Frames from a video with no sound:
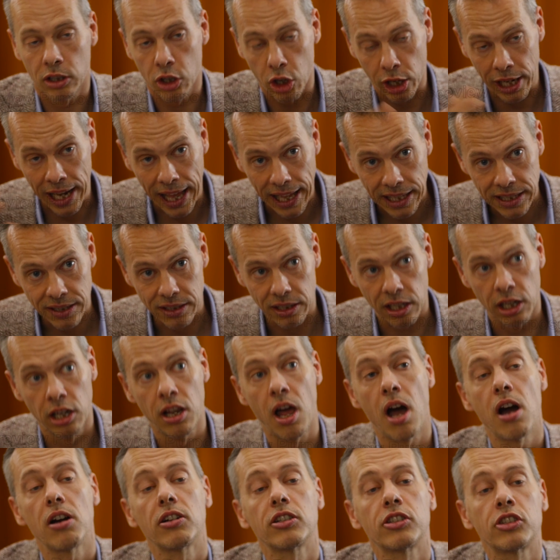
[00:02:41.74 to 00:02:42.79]
collects
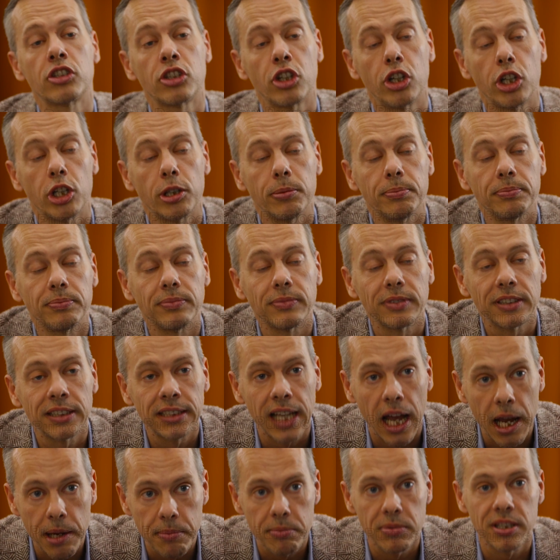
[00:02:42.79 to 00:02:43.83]
long-term
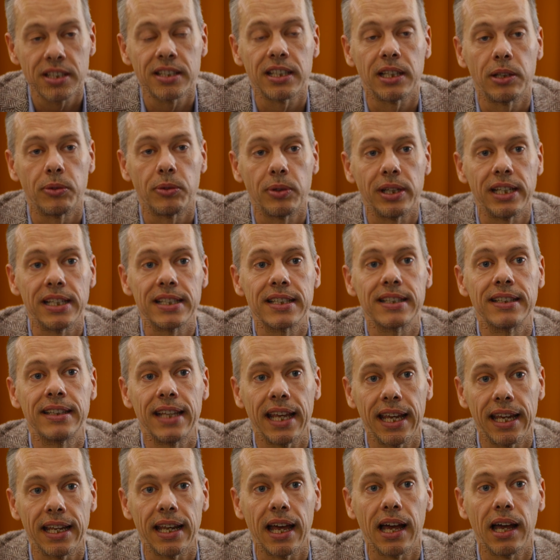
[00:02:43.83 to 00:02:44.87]
time series
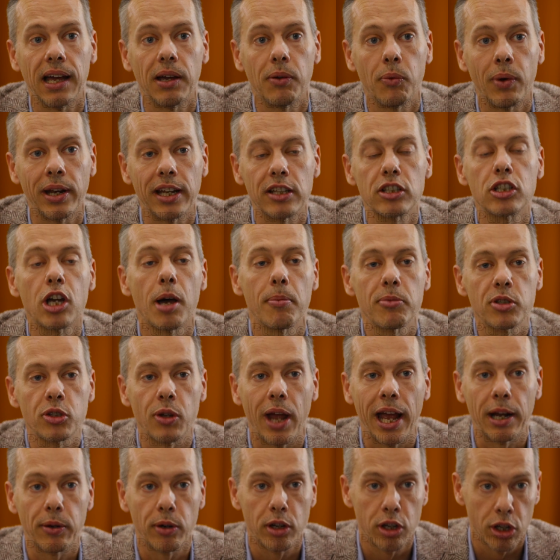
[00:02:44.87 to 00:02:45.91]
data when it comes to
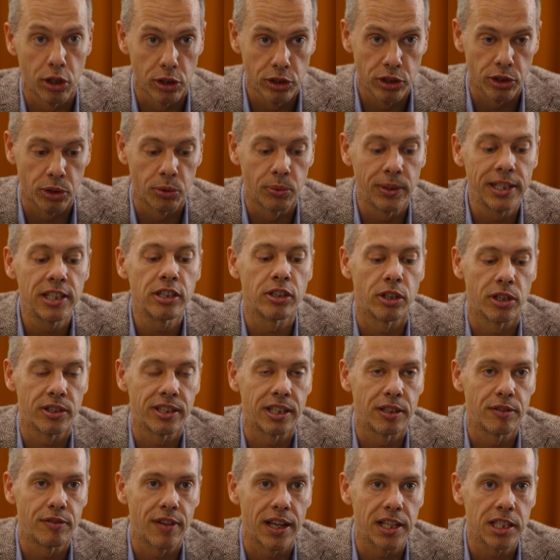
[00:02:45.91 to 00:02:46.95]
agricultural research
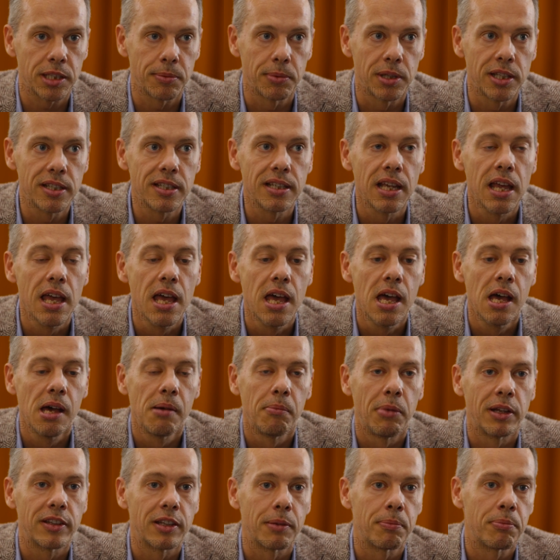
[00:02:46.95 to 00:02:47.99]
investments.
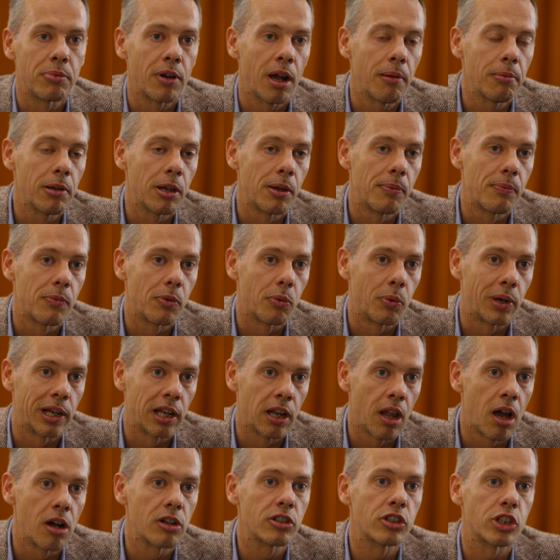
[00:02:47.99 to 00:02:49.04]
But the problem with
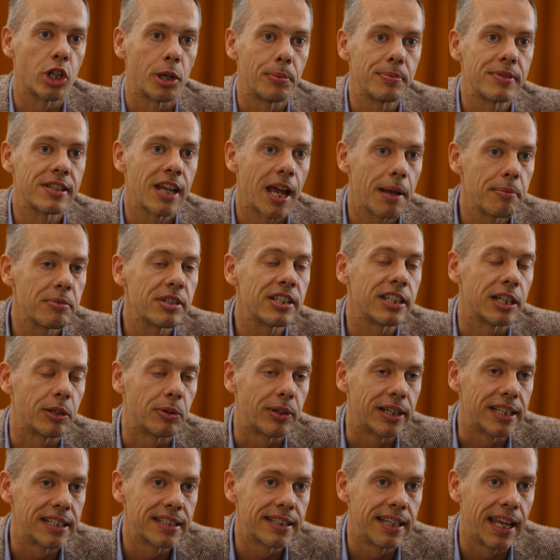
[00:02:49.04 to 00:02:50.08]
long-term time
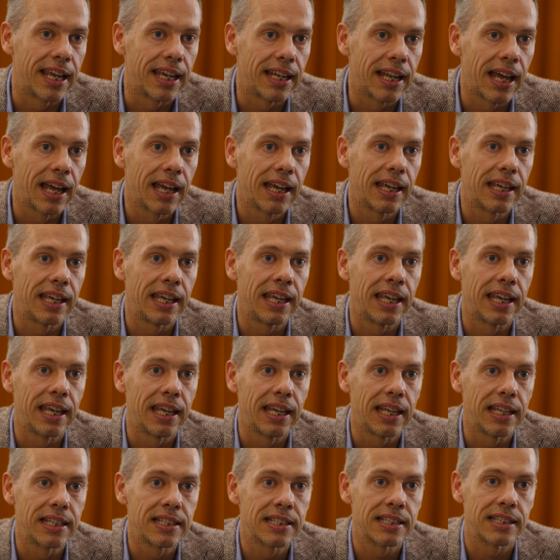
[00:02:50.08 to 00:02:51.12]
series data
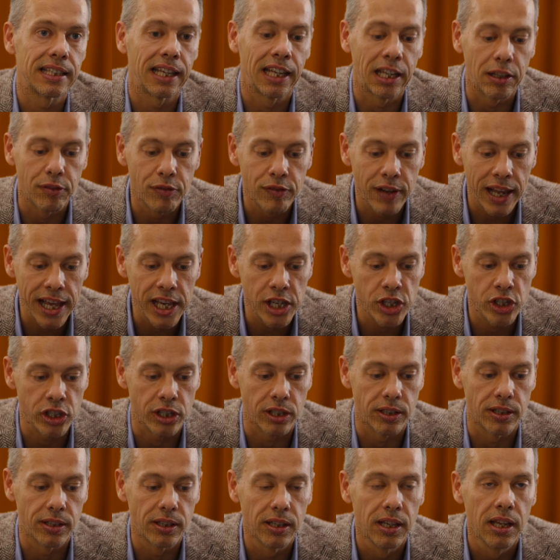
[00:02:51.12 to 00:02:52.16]
is
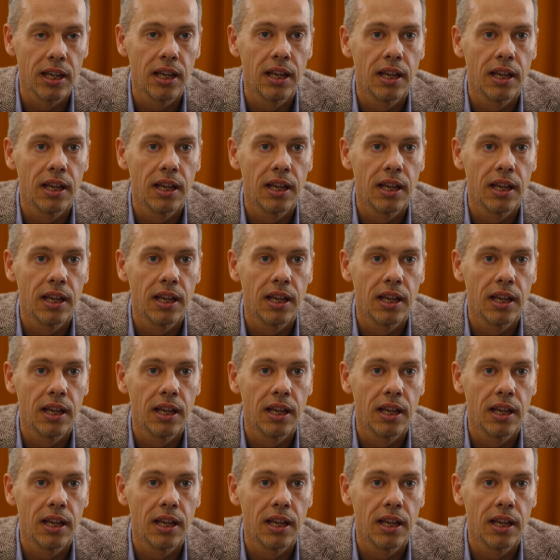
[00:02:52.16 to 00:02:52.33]
inflation.